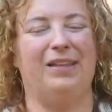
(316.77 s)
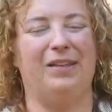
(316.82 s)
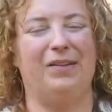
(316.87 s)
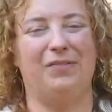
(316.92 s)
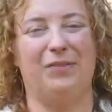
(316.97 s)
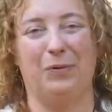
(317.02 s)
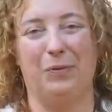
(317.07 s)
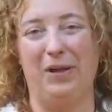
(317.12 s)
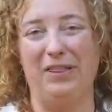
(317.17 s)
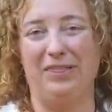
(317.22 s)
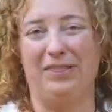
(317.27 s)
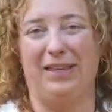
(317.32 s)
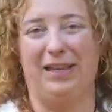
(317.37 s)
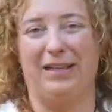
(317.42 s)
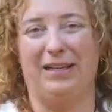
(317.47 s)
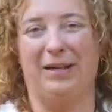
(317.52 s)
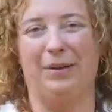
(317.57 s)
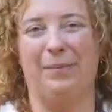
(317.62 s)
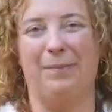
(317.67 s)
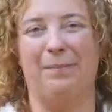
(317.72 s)
For one
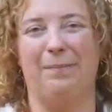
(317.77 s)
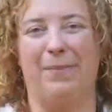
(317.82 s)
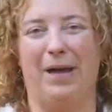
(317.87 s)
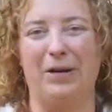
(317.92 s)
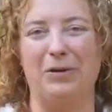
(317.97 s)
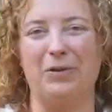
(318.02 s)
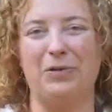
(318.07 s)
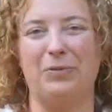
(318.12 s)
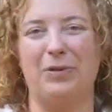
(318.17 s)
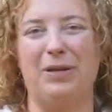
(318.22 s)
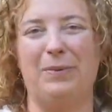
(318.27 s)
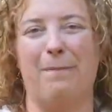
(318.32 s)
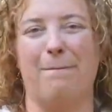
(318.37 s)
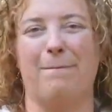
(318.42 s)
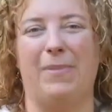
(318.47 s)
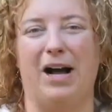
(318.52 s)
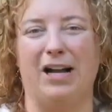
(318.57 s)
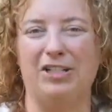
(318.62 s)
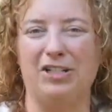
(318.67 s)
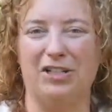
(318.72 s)
thing, meadowsweet
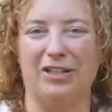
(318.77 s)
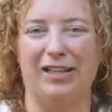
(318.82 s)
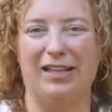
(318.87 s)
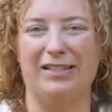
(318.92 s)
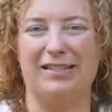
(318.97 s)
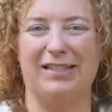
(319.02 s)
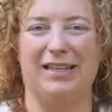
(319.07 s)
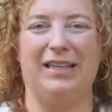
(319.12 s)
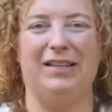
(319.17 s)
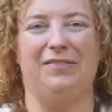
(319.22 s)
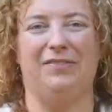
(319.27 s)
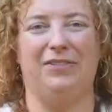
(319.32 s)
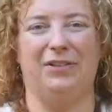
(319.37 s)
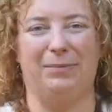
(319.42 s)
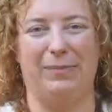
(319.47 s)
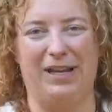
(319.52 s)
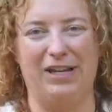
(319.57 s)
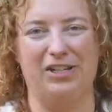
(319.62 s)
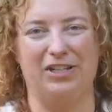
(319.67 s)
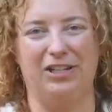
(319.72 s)
modulates
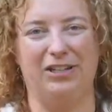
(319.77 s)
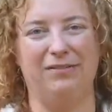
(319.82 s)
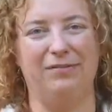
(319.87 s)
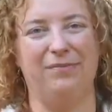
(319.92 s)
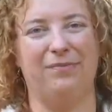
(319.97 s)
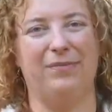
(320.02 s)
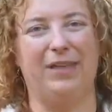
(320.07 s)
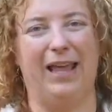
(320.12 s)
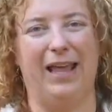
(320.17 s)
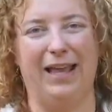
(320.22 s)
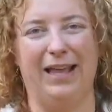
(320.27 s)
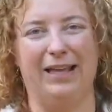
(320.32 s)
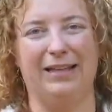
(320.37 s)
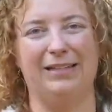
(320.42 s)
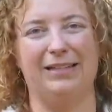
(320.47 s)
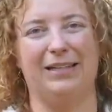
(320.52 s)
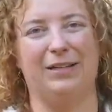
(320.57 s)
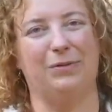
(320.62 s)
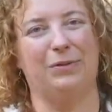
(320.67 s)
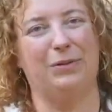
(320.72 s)
inflammation
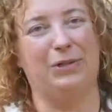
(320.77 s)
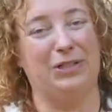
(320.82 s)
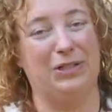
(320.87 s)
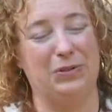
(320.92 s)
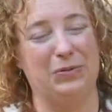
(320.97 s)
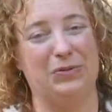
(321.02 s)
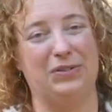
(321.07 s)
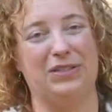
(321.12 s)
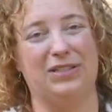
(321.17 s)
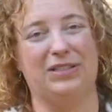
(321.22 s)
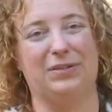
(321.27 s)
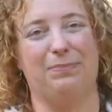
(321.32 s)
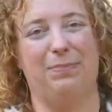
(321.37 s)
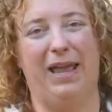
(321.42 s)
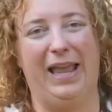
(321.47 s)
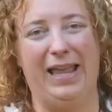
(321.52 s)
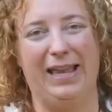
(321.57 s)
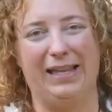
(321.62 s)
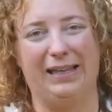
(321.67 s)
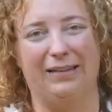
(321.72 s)
and it reduces
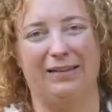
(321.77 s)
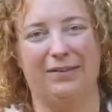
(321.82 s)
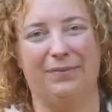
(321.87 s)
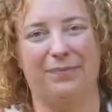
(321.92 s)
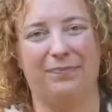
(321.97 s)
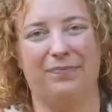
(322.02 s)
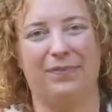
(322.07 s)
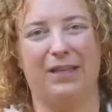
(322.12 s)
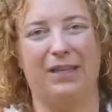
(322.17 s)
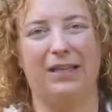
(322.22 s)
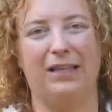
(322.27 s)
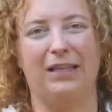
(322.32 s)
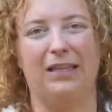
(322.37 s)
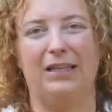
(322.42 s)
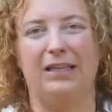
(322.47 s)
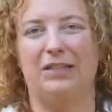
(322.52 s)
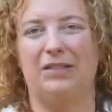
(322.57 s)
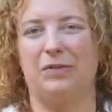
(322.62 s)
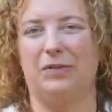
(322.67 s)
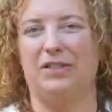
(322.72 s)
pain.
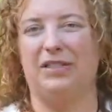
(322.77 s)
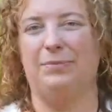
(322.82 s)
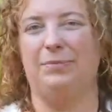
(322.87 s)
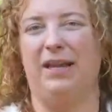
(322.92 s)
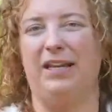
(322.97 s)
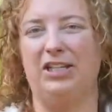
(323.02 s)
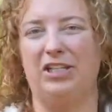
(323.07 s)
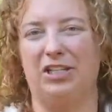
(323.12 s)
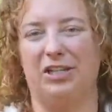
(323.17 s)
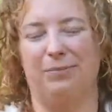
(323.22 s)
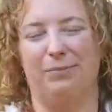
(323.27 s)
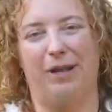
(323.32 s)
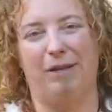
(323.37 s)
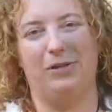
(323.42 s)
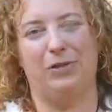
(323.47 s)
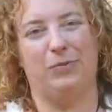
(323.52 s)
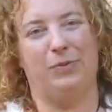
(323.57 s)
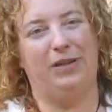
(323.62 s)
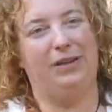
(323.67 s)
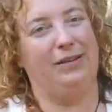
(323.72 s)
So as mentioned,
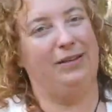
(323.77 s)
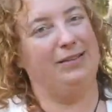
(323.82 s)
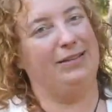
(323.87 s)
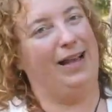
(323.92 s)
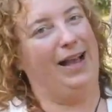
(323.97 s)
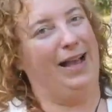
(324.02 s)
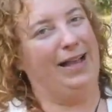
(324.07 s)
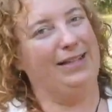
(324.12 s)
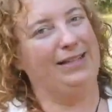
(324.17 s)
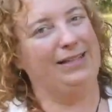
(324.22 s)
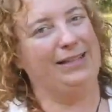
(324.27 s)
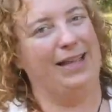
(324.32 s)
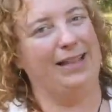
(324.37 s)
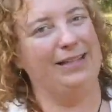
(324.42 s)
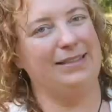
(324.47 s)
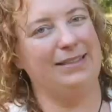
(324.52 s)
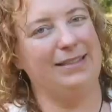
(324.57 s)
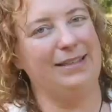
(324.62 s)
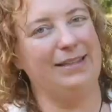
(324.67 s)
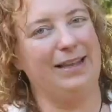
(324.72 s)
meadowsweet is high in
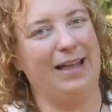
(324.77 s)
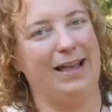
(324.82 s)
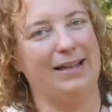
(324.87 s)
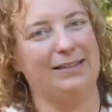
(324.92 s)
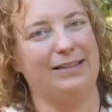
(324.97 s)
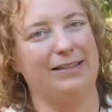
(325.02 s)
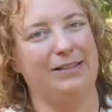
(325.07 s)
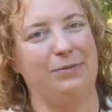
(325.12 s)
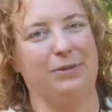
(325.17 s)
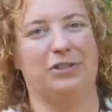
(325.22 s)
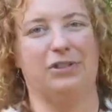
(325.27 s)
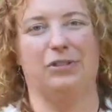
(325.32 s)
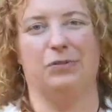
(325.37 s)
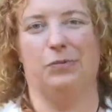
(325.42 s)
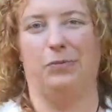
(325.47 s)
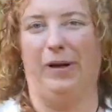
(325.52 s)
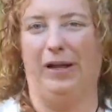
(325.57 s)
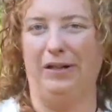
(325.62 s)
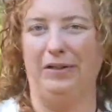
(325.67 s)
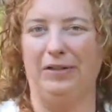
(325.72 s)
salicylic acid, which is
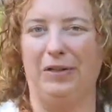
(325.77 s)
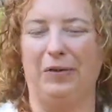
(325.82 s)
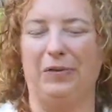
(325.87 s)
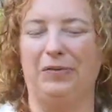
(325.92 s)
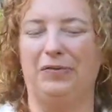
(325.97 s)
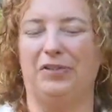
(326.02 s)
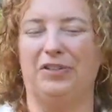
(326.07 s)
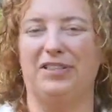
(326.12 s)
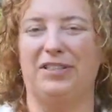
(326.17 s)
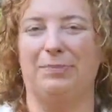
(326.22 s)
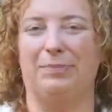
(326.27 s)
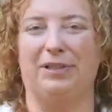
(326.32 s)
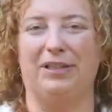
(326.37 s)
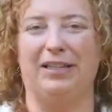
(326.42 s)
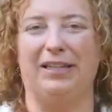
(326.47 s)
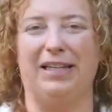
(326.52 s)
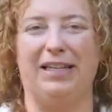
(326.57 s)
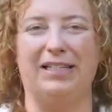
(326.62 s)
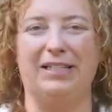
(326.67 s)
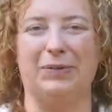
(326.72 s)
well known for its
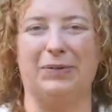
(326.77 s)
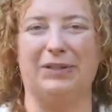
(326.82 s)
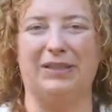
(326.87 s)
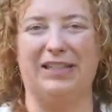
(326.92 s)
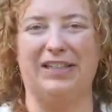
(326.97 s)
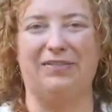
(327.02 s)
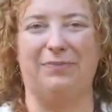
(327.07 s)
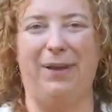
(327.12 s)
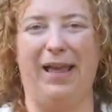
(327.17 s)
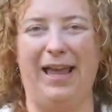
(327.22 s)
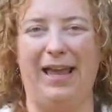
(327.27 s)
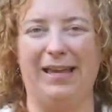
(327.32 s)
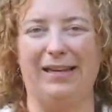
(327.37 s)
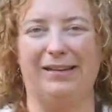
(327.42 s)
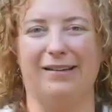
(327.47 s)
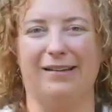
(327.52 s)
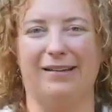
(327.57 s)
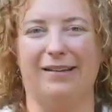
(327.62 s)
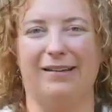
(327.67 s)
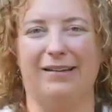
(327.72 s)
ability to relieve
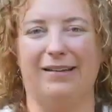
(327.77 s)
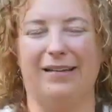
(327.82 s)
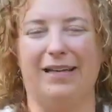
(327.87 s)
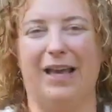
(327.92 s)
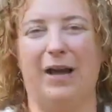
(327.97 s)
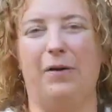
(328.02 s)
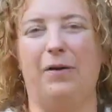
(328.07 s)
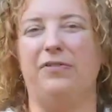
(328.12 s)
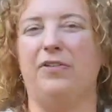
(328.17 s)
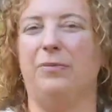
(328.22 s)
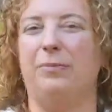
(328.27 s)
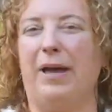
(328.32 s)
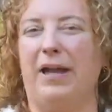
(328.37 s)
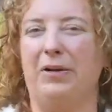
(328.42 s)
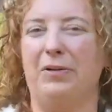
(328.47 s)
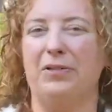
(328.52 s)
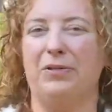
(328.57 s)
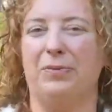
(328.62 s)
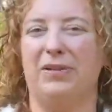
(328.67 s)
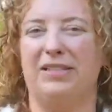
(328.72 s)
pain. However,
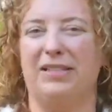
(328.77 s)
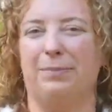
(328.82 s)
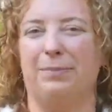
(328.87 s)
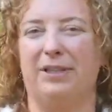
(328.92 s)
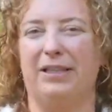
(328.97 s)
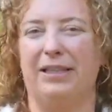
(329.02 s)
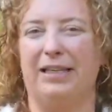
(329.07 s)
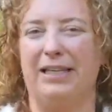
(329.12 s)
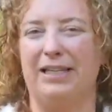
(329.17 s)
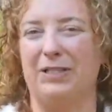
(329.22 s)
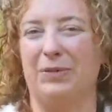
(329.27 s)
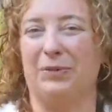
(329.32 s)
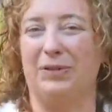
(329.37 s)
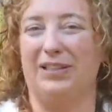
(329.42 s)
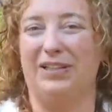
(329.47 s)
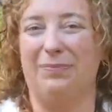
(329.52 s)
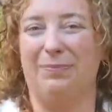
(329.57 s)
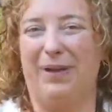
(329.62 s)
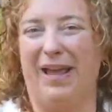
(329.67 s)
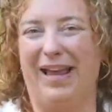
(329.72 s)
meadowsweet's ability to
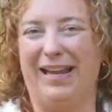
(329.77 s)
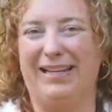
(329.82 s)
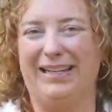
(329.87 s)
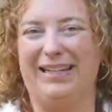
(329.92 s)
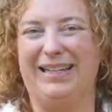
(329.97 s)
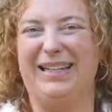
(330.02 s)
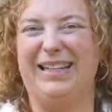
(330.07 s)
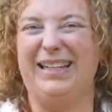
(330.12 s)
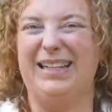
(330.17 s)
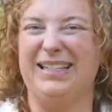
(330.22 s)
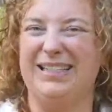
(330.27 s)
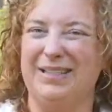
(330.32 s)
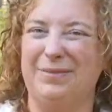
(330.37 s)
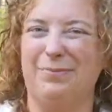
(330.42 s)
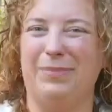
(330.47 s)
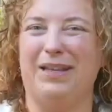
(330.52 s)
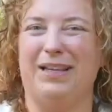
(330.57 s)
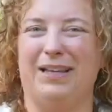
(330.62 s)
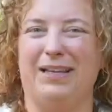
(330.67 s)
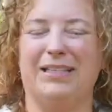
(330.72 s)
relieve pain isn't
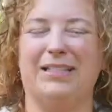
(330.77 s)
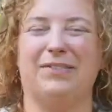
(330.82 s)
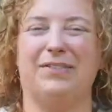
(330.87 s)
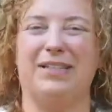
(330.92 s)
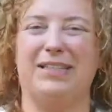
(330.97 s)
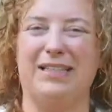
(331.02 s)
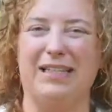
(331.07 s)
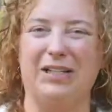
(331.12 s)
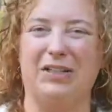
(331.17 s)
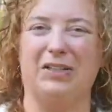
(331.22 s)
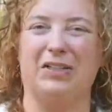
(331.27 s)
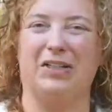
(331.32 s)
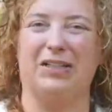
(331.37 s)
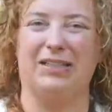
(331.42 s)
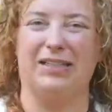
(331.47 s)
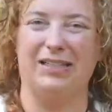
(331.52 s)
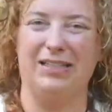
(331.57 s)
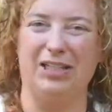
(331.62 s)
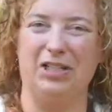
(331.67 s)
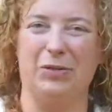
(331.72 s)
because of a single
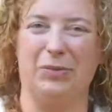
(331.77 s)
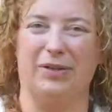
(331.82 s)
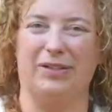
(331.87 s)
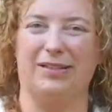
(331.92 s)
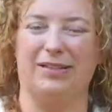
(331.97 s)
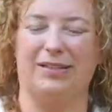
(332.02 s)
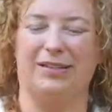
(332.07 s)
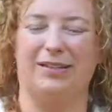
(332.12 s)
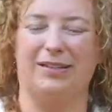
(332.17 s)
constituent.